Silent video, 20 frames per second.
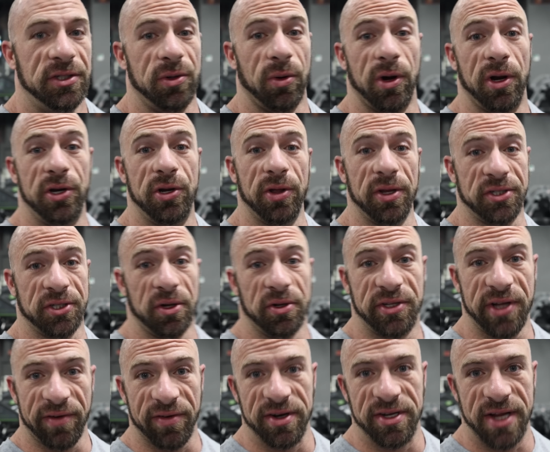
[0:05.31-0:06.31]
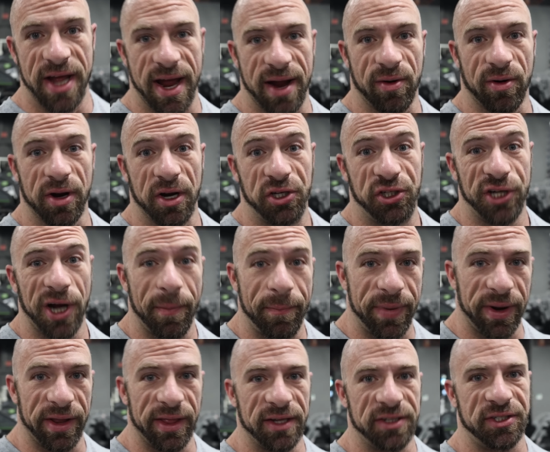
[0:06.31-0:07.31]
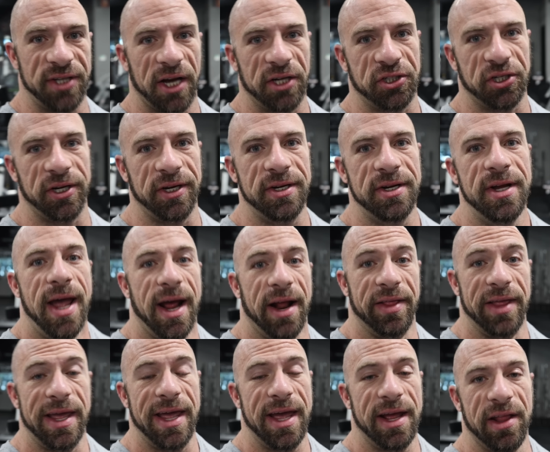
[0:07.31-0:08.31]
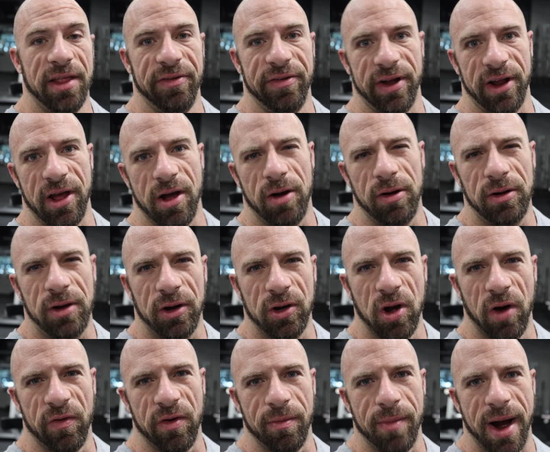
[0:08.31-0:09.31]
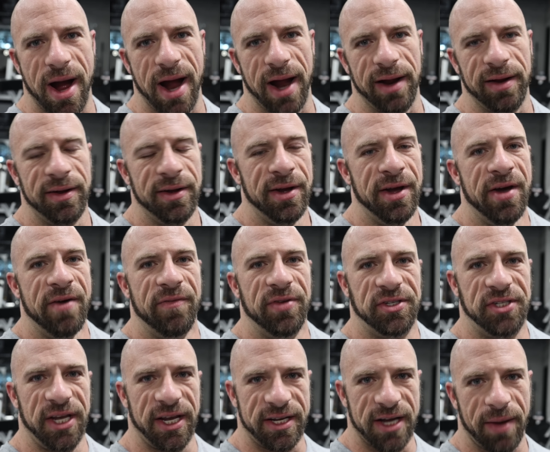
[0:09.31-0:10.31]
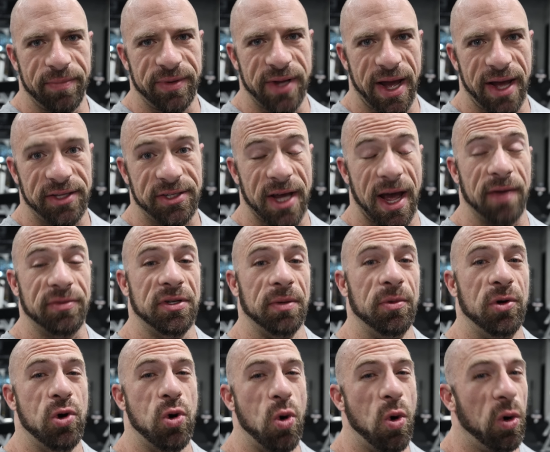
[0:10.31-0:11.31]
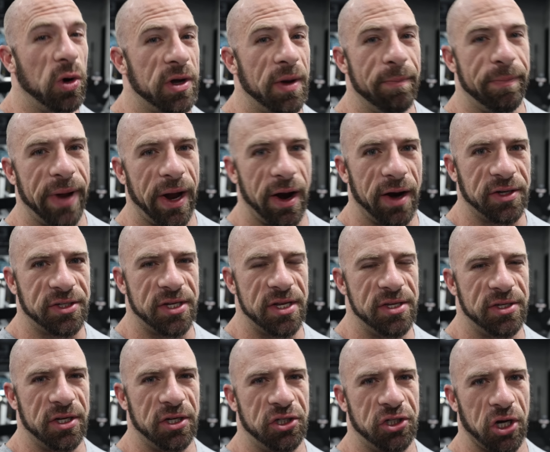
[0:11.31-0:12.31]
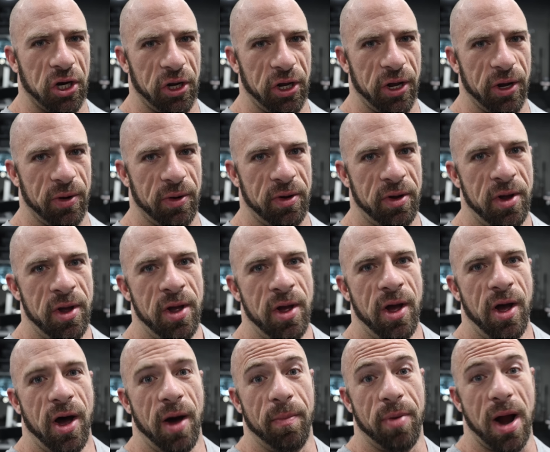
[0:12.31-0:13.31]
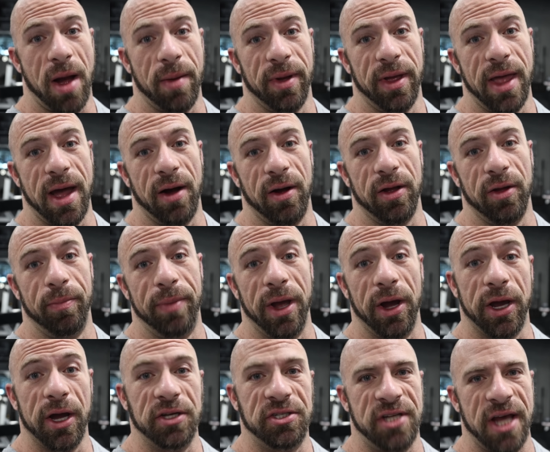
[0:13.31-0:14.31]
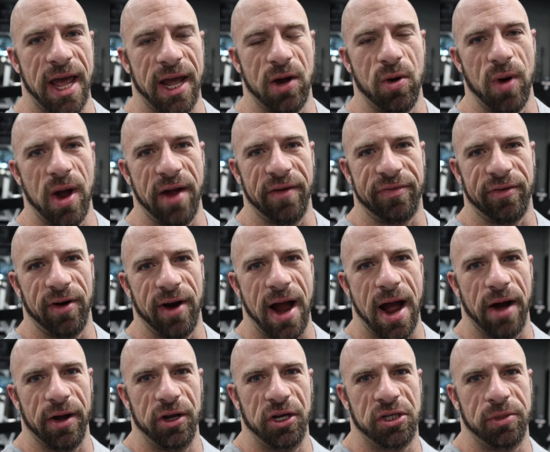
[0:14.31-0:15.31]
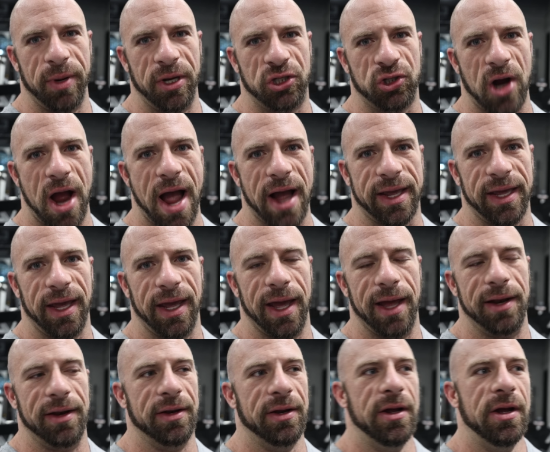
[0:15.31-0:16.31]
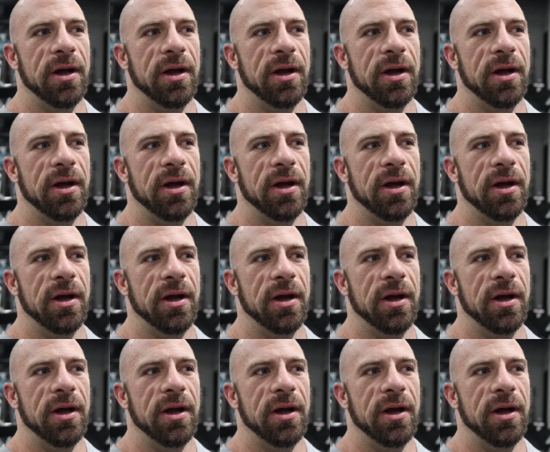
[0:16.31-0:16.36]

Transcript: So we're gonna do this a little different today. We're gonna jump into this session. And at the end of the video, go over my physique updates. I have some cool comparisons to show you, and probably that'll be a good takeaway for how you should be tracking and